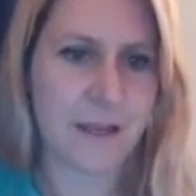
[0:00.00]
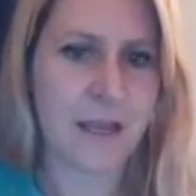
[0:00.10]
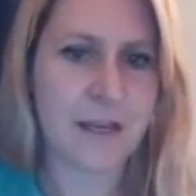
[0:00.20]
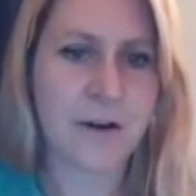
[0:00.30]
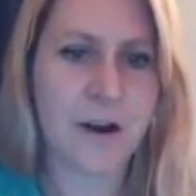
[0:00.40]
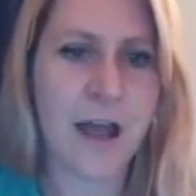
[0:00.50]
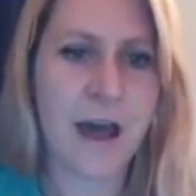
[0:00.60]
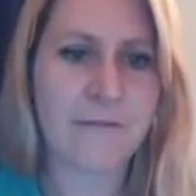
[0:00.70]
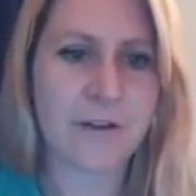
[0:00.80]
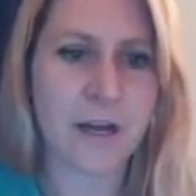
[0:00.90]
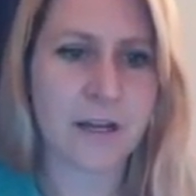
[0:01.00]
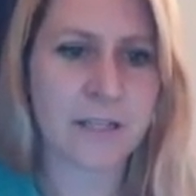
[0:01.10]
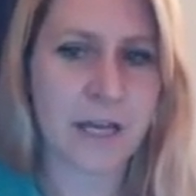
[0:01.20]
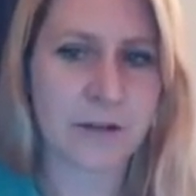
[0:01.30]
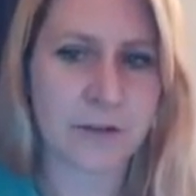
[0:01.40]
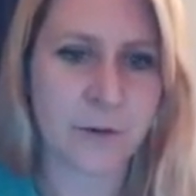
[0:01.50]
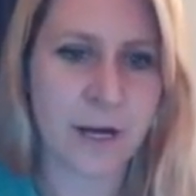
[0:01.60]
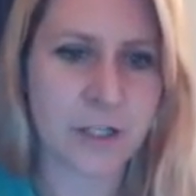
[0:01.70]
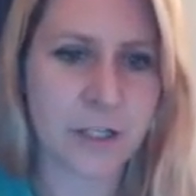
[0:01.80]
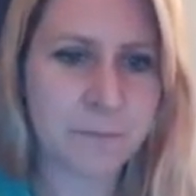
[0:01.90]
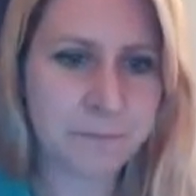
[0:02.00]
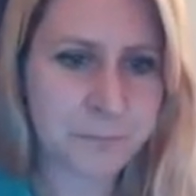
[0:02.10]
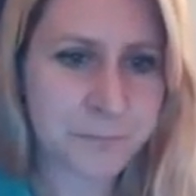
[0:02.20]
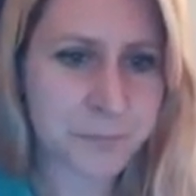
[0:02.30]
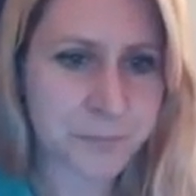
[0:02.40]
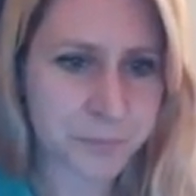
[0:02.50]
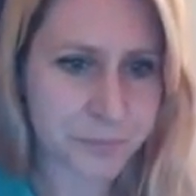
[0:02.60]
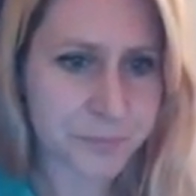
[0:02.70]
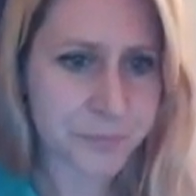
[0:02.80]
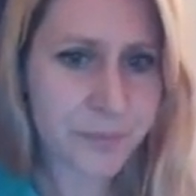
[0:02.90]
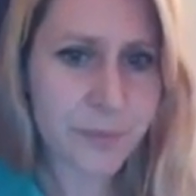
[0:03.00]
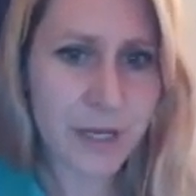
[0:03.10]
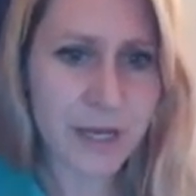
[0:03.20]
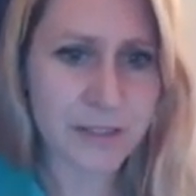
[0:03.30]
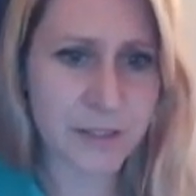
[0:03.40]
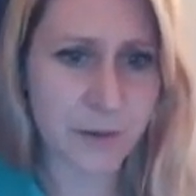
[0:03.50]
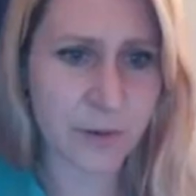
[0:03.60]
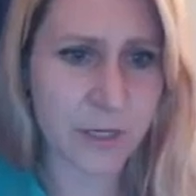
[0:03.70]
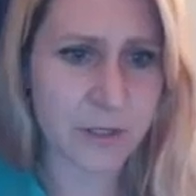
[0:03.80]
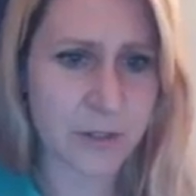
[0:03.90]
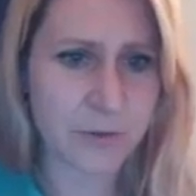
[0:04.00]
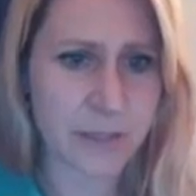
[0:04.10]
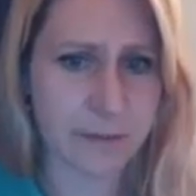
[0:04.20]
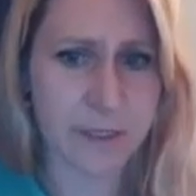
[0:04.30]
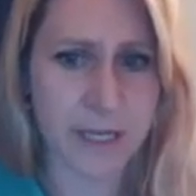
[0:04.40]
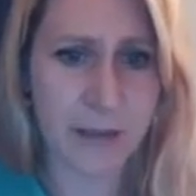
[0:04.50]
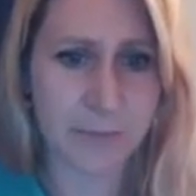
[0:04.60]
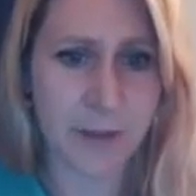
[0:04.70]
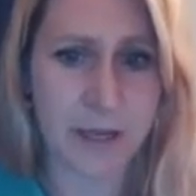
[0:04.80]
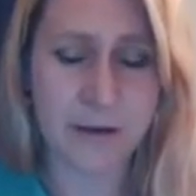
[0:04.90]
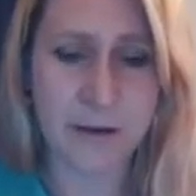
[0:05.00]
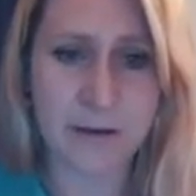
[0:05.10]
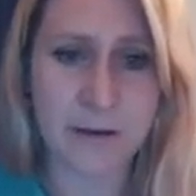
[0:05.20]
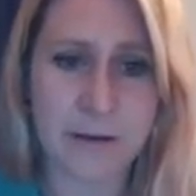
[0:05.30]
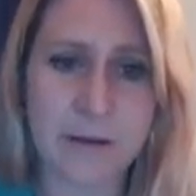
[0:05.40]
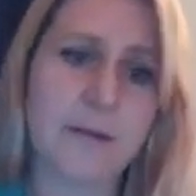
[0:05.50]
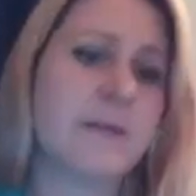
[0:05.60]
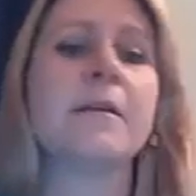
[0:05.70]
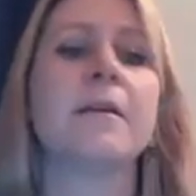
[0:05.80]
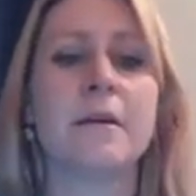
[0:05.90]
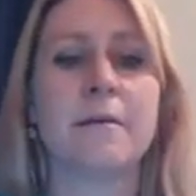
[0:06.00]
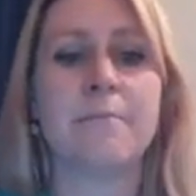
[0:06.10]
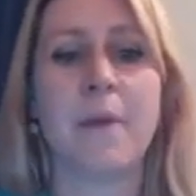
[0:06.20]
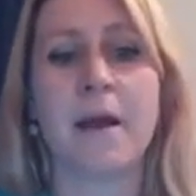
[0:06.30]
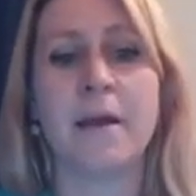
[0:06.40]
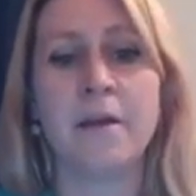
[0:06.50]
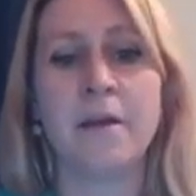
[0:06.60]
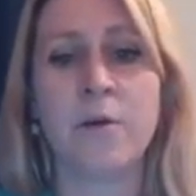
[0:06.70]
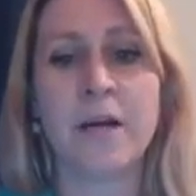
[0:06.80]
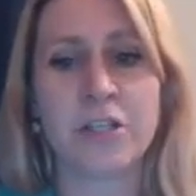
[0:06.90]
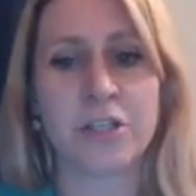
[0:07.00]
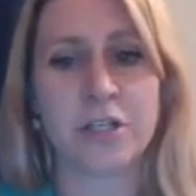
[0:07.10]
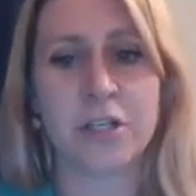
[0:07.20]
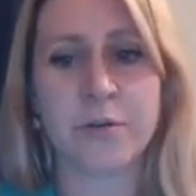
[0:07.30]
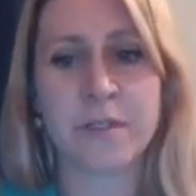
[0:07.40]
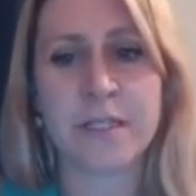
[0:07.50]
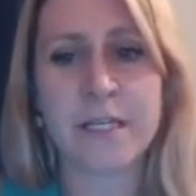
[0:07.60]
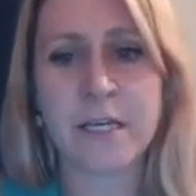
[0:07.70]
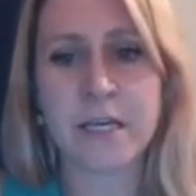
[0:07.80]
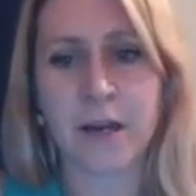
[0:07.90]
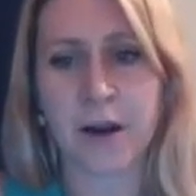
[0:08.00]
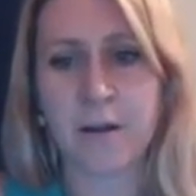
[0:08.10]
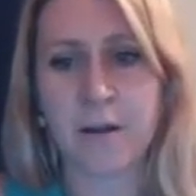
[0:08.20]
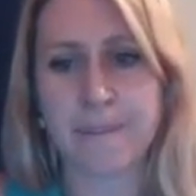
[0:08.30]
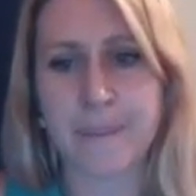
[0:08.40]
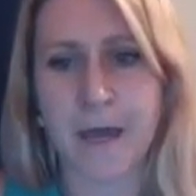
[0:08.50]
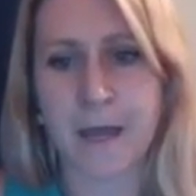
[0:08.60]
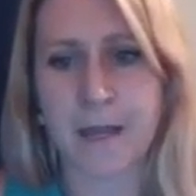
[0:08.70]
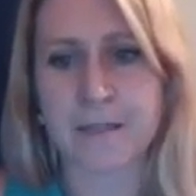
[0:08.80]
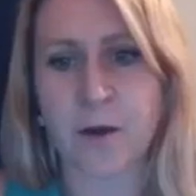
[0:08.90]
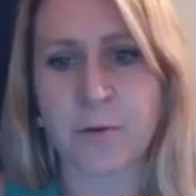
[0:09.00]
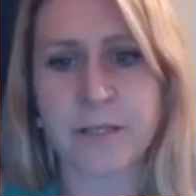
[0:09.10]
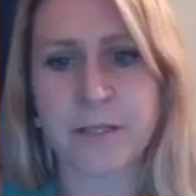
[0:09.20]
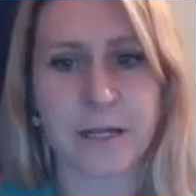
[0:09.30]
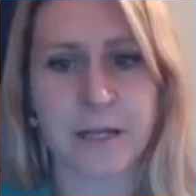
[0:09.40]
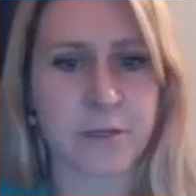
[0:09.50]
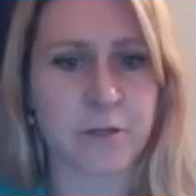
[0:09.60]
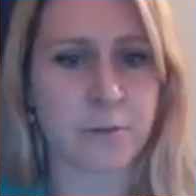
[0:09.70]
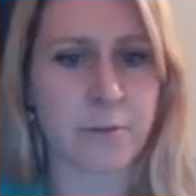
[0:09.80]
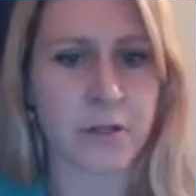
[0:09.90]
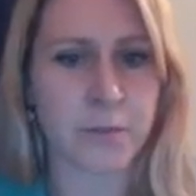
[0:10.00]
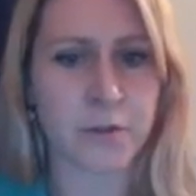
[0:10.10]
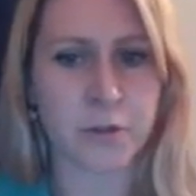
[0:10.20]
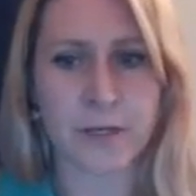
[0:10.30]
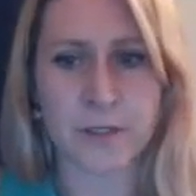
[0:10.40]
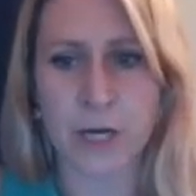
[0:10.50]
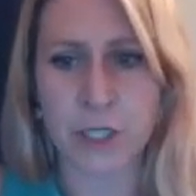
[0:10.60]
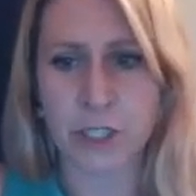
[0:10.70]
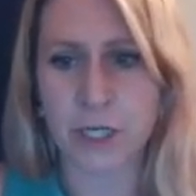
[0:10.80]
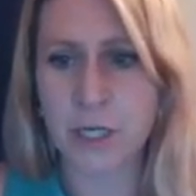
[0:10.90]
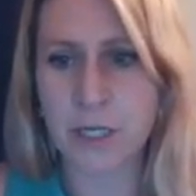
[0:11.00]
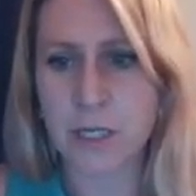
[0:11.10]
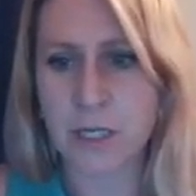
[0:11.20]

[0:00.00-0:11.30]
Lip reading: And here I have an untitled question. And so what I'm going to do is I'm going to type in my question. You'll see here that it's already set up to do a multiple choice question.